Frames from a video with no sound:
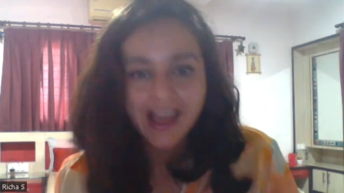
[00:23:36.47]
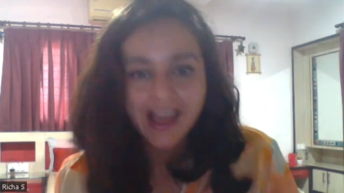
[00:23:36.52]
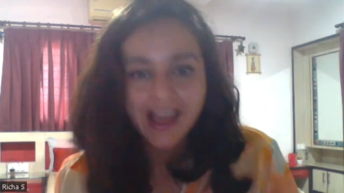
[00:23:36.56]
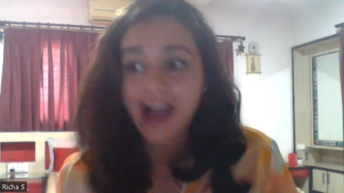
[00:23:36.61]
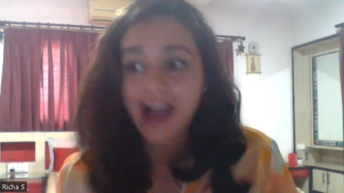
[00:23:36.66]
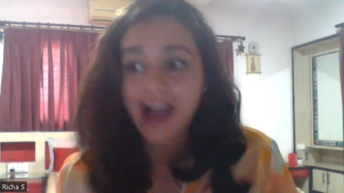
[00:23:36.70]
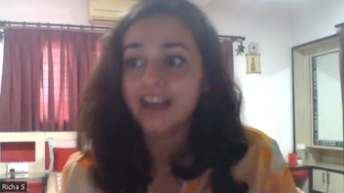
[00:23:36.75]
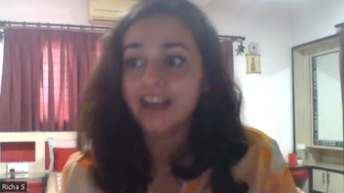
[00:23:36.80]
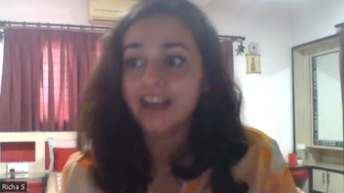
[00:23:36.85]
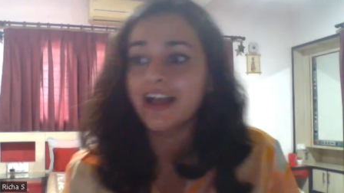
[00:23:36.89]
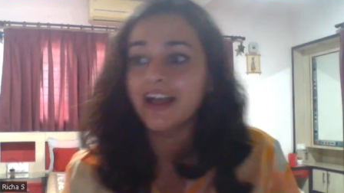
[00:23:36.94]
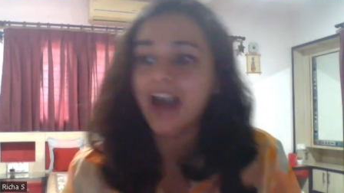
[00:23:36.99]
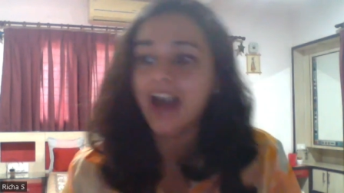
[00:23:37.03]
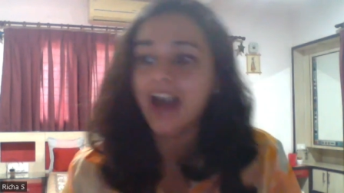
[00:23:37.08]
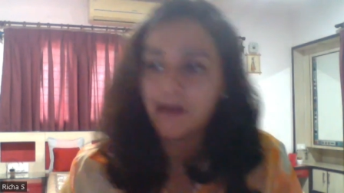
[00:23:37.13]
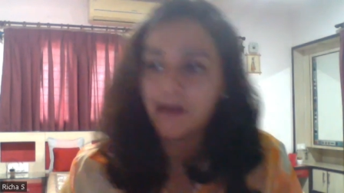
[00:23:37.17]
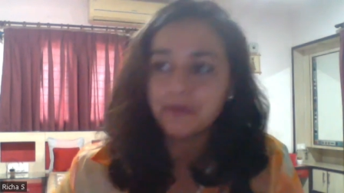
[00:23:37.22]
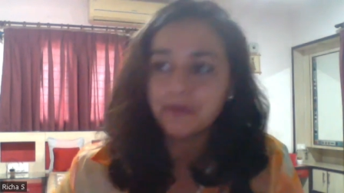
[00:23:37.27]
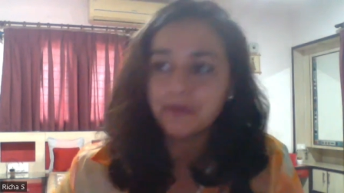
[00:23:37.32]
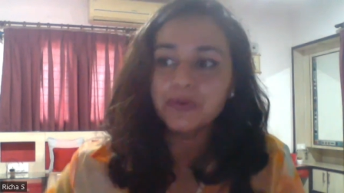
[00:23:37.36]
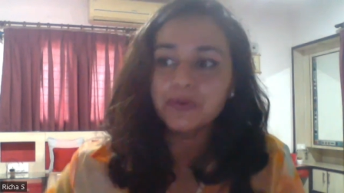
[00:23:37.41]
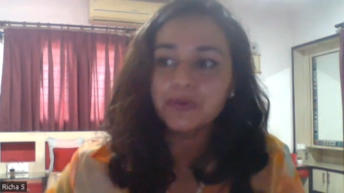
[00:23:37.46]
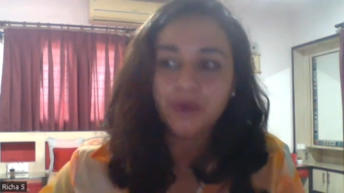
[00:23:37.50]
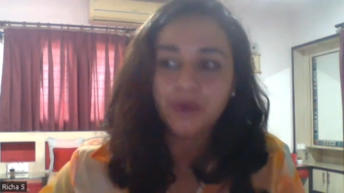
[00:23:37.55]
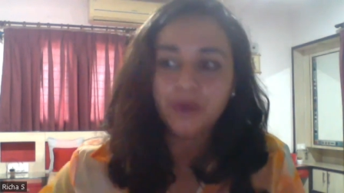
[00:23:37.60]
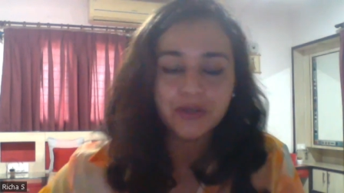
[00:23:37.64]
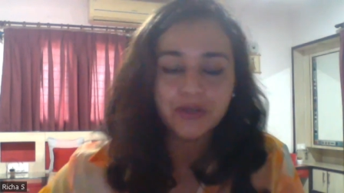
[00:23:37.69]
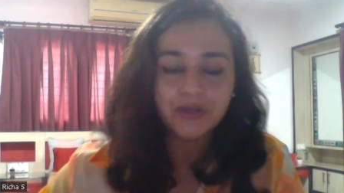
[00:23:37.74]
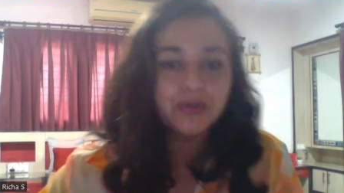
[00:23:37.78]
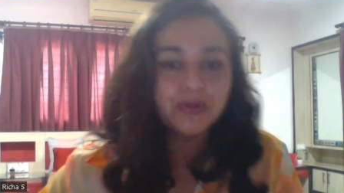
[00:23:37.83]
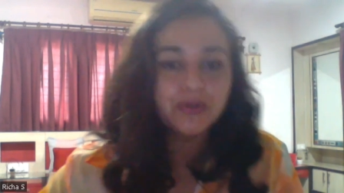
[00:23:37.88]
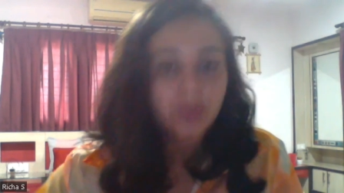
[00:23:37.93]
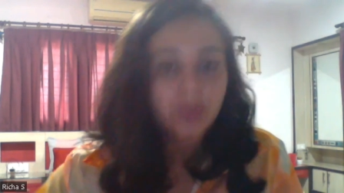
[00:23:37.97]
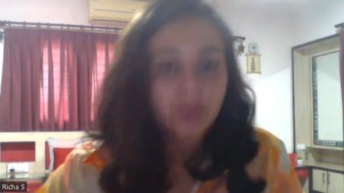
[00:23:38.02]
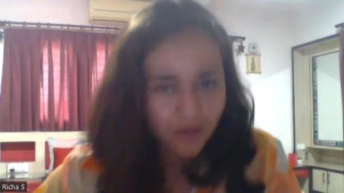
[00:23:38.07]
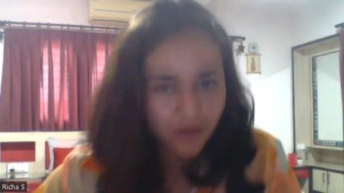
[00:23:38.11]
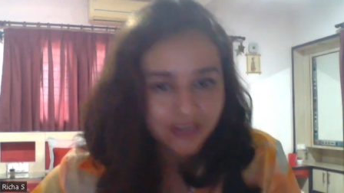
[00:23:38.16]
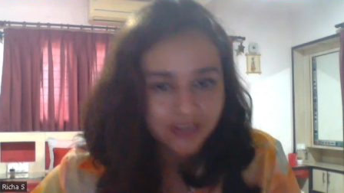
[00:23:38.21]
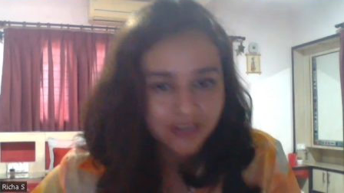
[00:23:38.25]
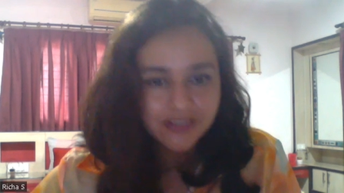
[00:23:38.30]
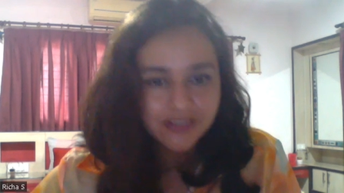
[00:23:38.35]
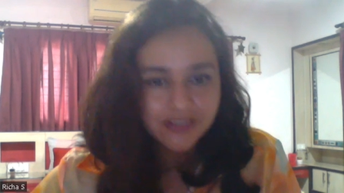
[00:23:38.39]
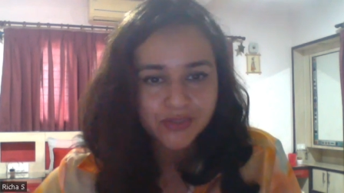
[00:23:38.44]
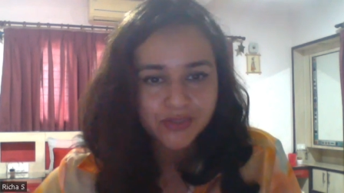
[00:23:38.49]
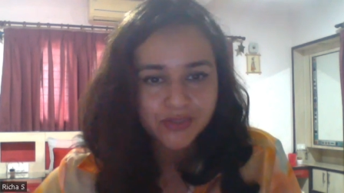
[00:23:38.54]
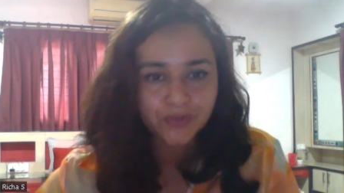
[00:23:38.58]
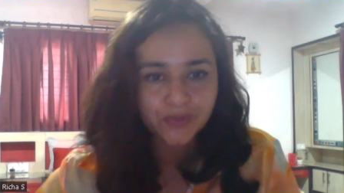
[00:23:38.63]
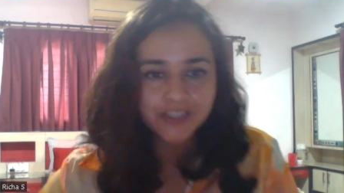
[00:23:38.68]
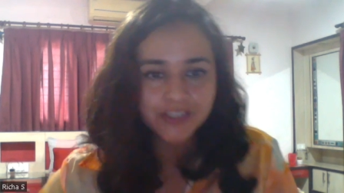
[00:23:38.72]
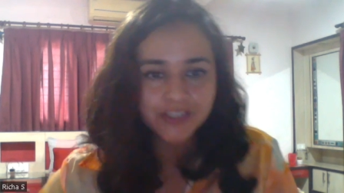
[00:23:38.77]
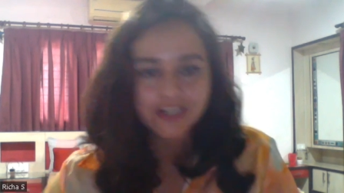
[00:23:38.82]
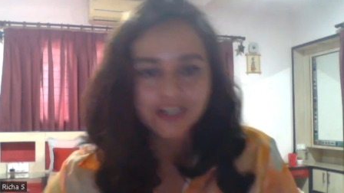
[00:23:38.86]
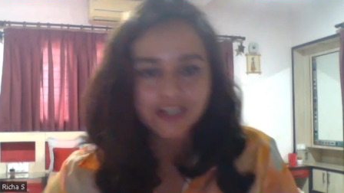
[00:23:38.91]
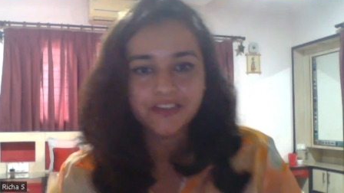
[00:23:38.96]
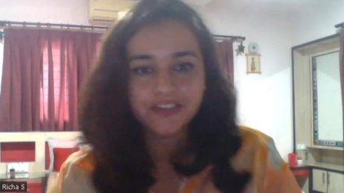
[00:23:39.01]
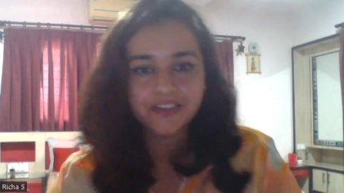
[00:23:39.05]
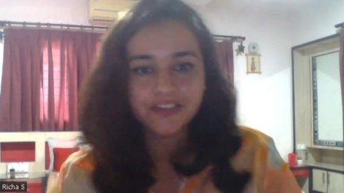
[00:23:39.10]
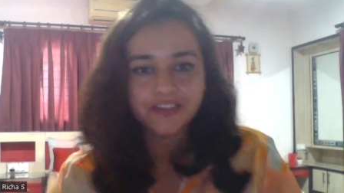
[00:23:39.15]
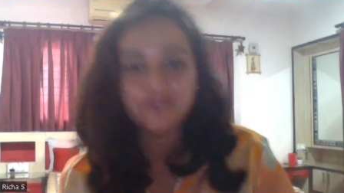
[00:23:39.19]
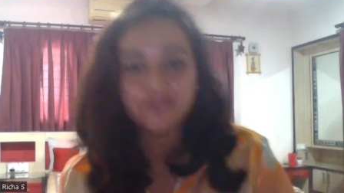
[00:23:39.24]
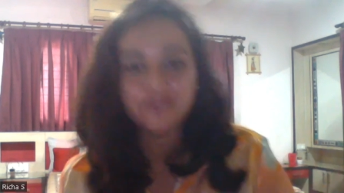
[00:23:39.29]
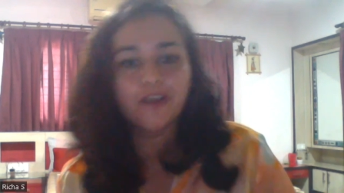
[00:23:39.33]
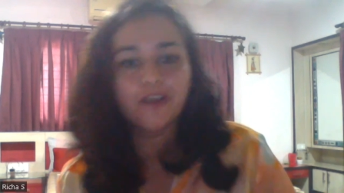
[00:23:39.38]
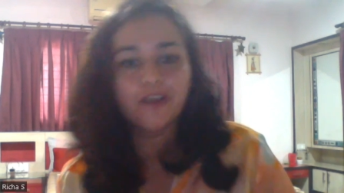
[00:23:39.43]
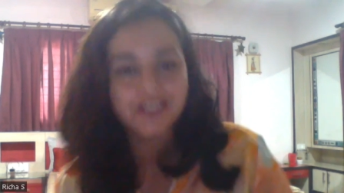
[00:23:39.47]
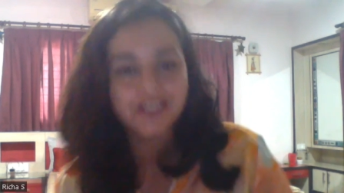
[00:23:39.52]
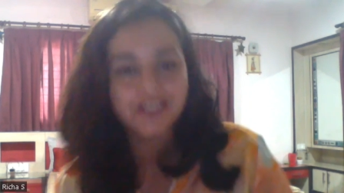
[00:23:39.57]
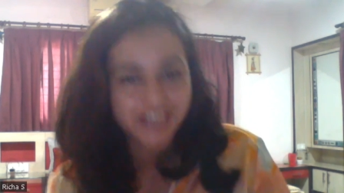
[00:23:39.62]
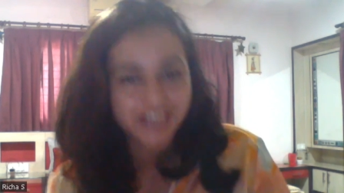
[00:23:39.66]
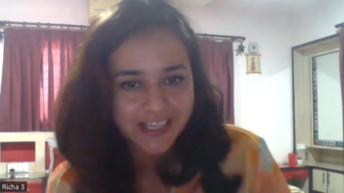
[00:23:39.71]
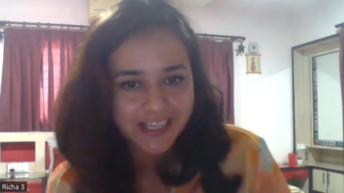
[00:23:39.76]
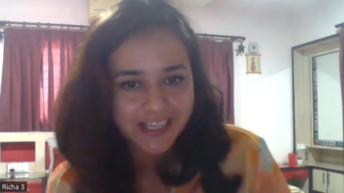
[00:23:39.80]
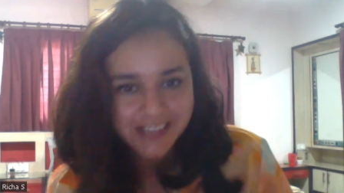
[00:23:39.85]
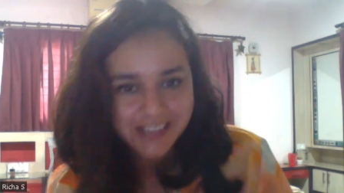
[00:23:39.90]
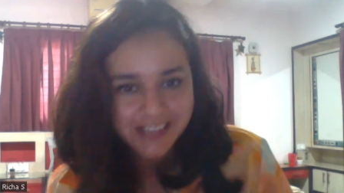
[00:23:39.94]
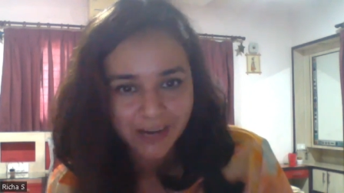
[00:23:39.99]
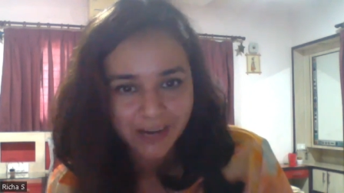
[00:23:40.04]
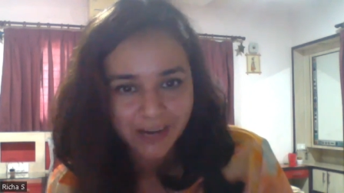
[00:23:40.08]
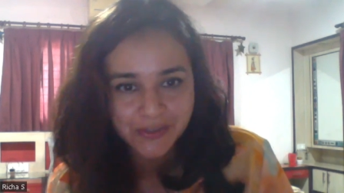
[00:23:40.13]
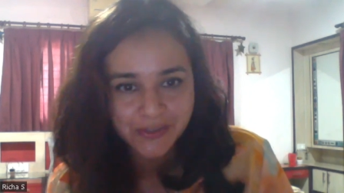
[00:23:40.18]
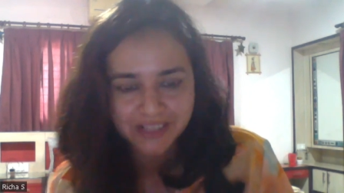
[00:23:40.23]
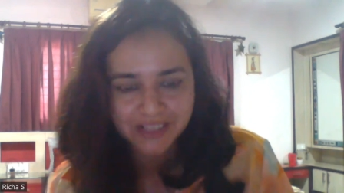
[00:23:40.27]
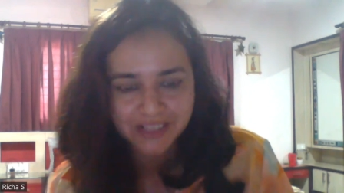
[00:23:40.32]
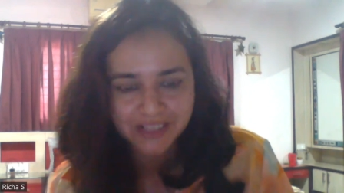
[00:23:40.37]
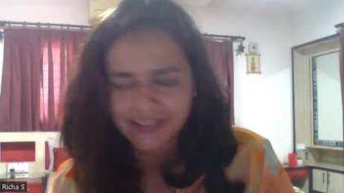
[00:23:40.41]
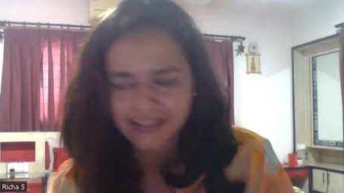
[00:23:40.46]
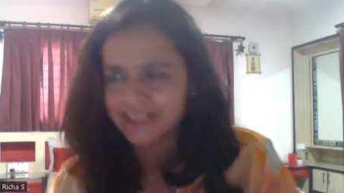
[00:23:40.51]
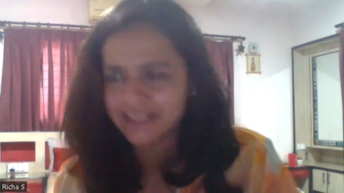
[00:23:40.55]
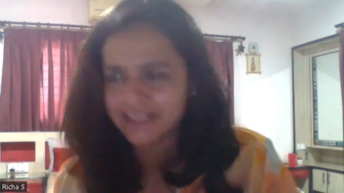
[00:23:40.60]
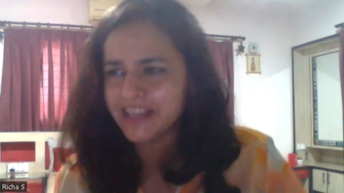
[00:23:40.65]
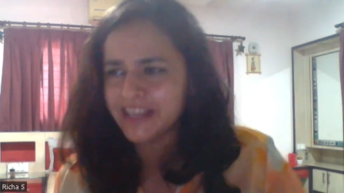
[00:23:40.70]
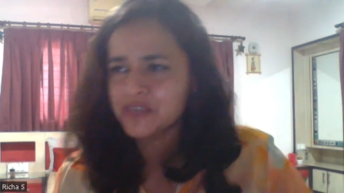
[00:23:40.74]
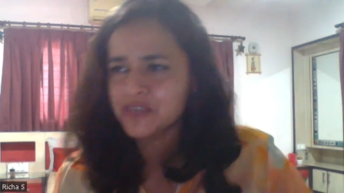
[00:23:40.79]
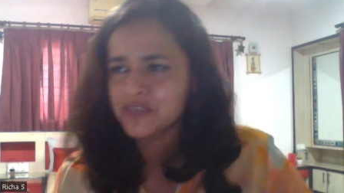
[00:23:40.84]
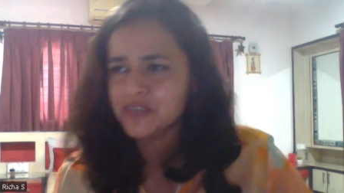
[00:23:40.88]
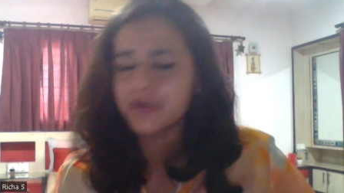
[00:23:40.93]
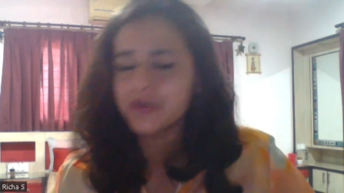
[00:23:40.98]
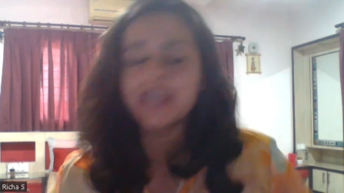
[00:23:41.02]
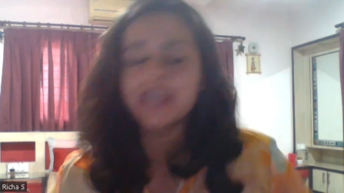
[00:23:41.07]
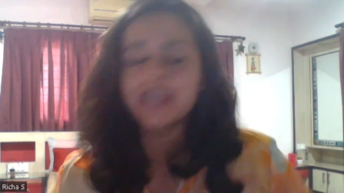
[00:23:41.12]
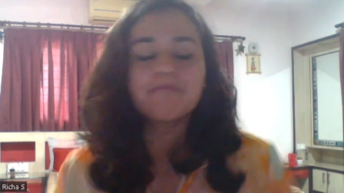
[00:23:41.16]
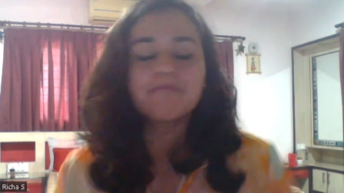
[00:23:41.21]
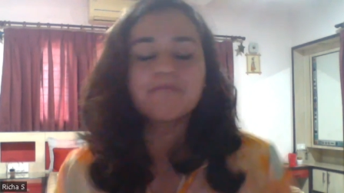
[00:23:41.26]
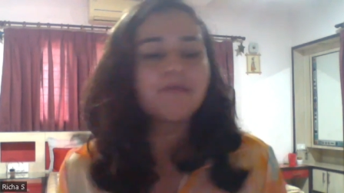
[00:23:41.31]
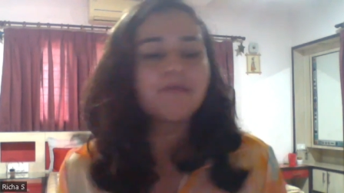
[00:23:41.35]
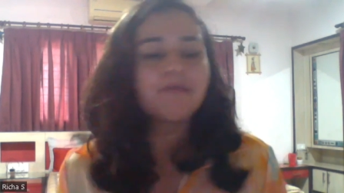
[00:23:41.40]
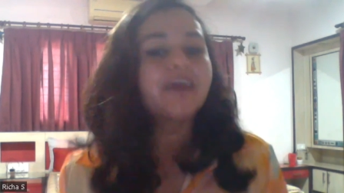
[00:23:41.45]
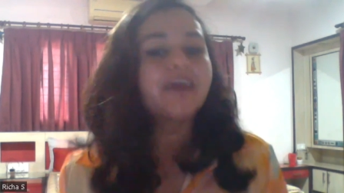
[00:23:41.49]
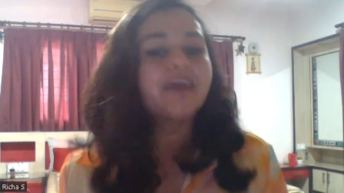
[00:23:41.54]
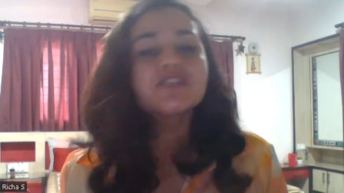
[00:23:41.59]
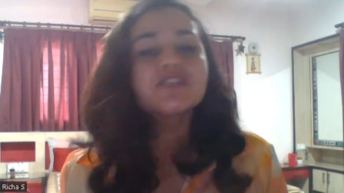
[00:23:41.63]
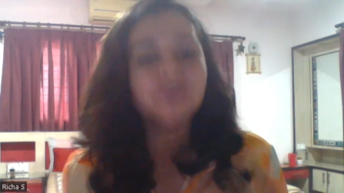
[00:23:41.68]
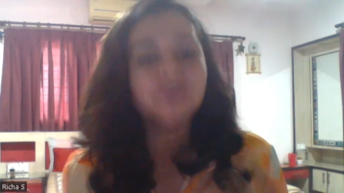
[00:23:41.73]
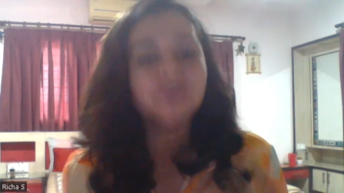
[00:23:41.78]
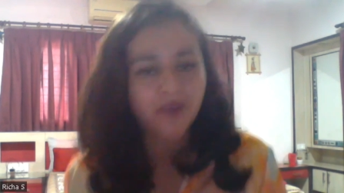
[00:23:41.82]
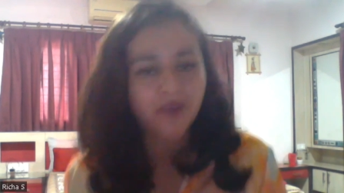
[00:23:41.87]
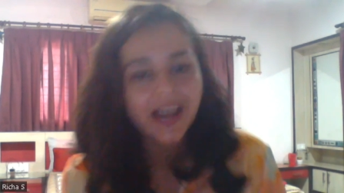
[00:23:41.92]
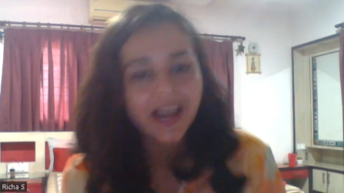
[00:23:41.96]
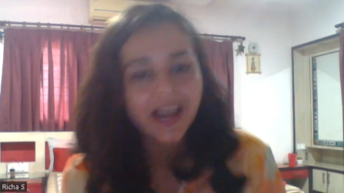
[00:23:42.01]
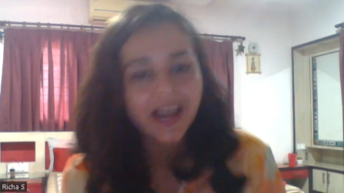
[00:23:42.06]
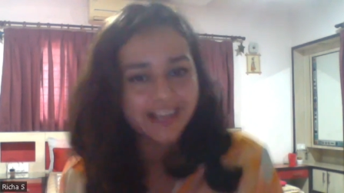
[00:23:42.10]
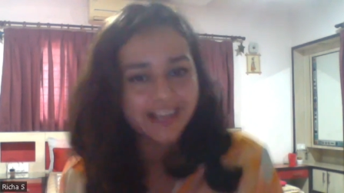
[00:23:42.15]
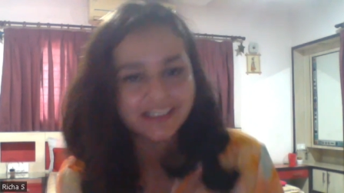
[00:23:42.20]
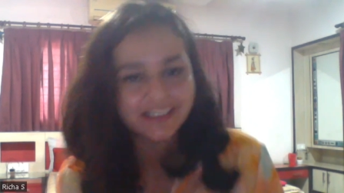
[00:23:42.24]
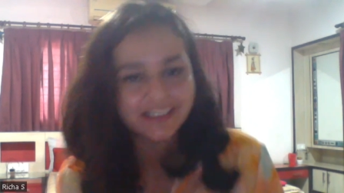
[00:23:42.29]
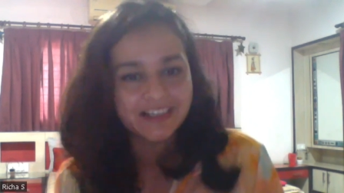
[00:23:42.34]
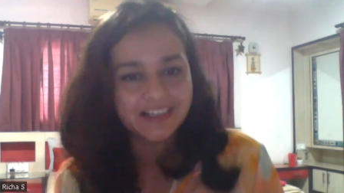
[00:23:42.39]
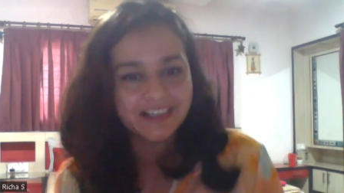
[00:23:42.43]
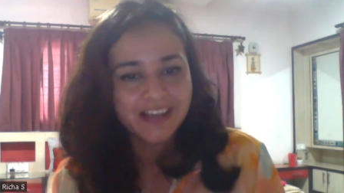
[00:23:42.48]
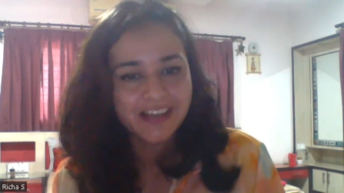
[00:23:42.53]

And I happened to talk to locals who were serving in the forest guest house, and, and they took immense pride